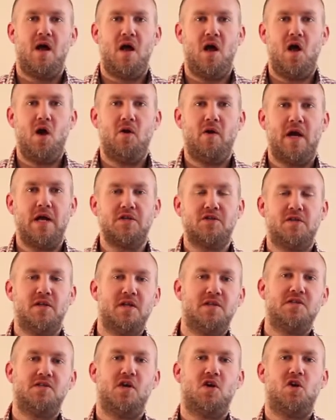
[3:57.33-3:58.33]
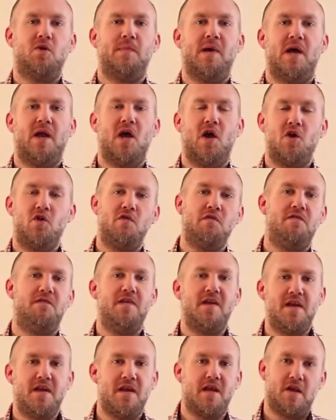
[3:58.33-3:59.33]
Alright, so let's talk about how your
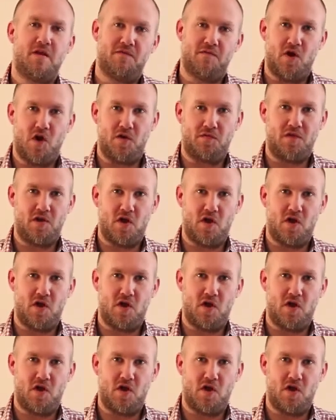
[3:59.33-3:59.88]
feet get involved in